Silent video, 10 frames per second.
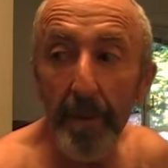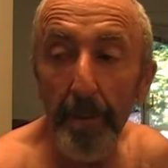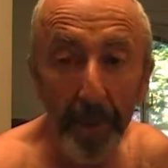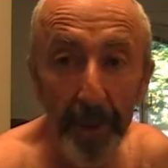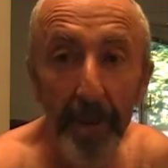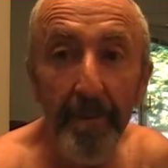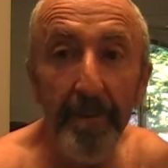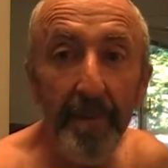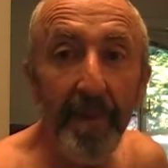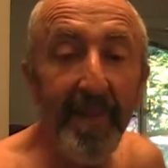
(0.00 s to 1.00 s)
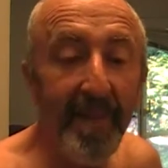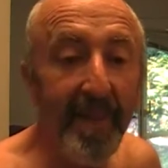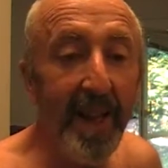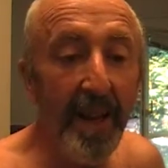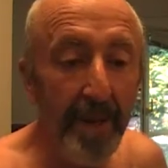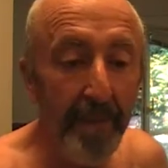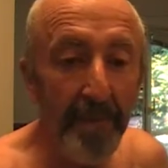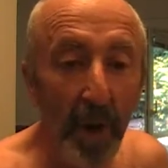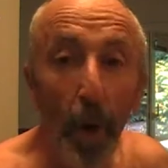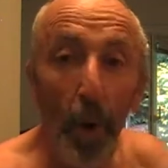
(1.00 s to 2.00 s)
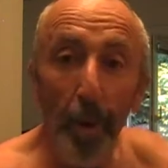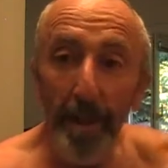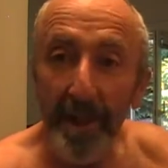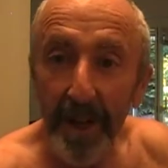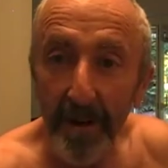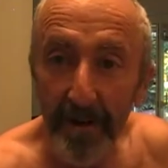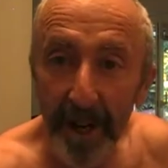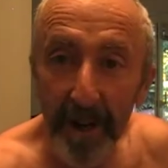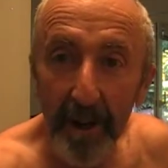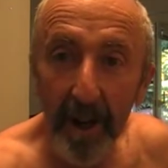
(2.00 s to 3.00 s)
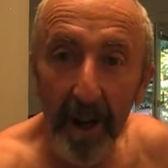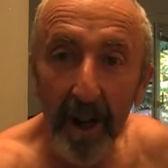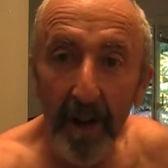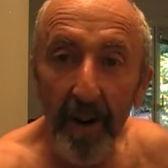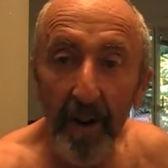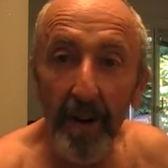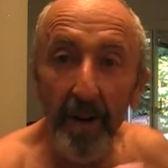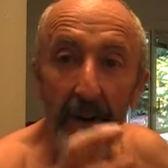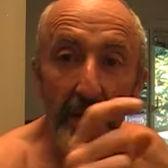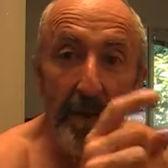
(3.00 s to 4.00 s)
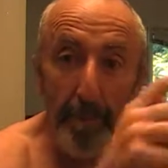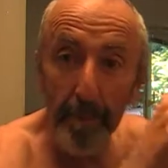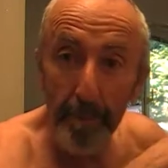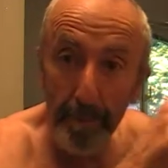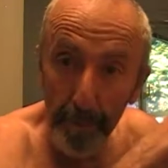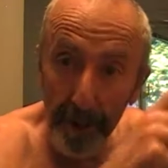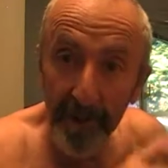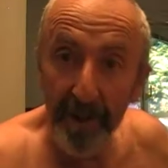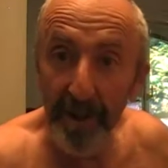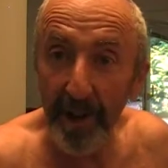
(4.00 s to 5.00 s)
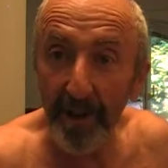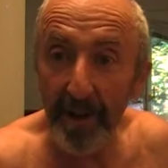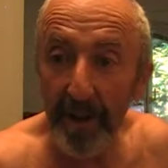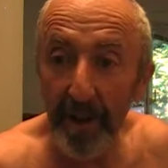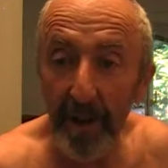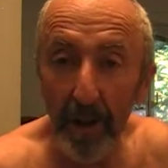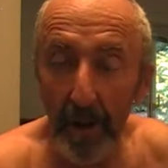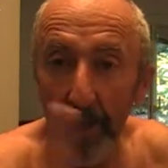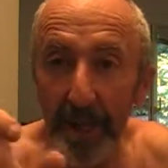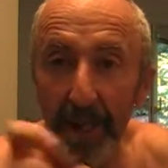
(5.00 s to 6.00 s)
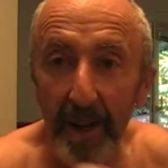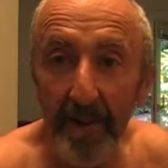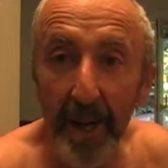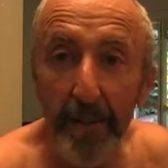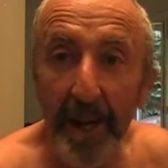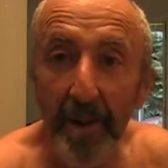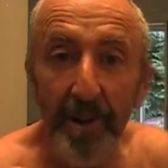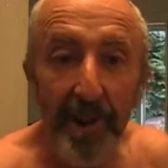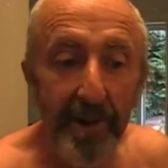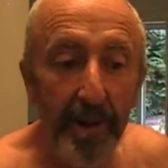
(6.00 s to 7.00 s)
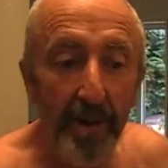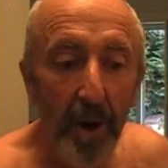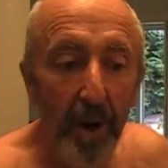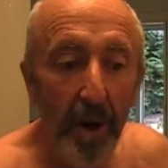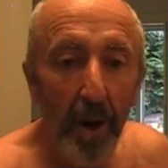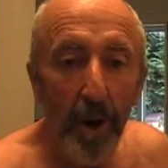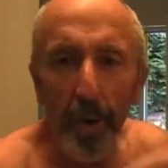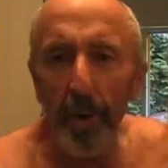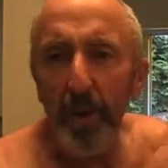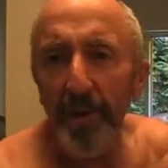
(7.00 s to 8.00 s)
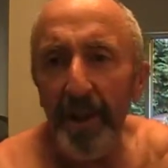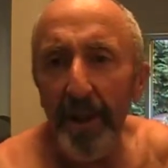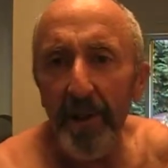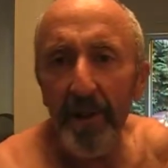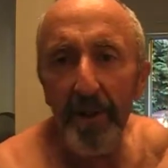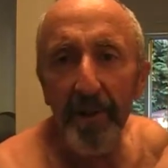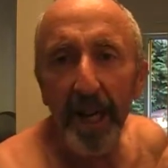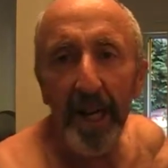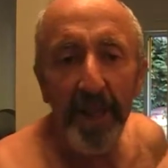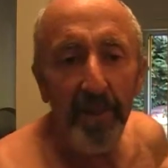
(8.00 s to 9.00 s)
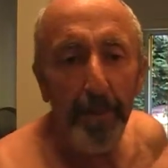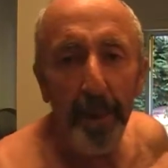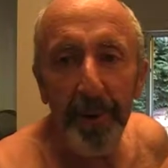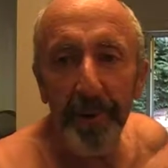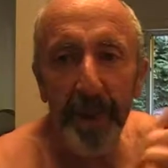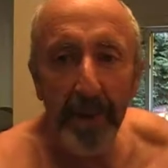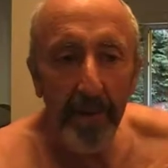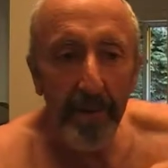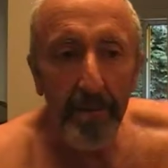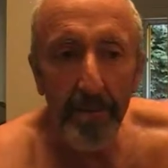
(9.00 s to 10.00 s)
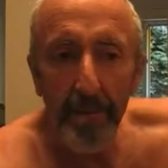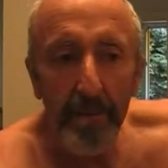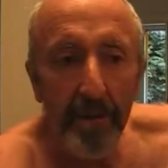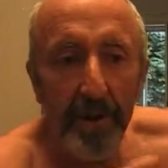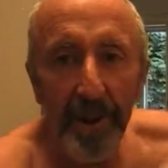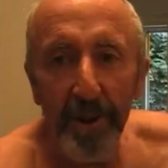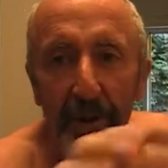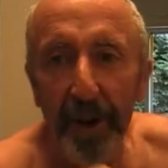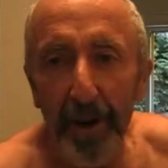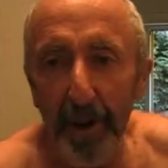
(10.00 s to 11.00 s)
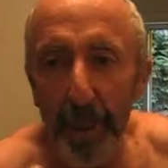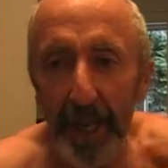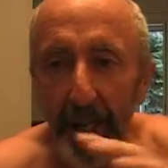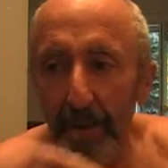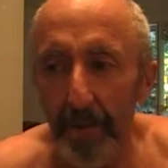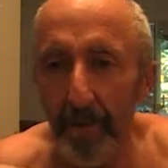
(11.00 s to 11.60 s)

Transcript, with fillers: Maybe. Oh, but the, envi- uh, uh, the president says, or I mean, the environmentalist says, uh, oh, no, no, see, this, this guy, he's purposely set this fire so he can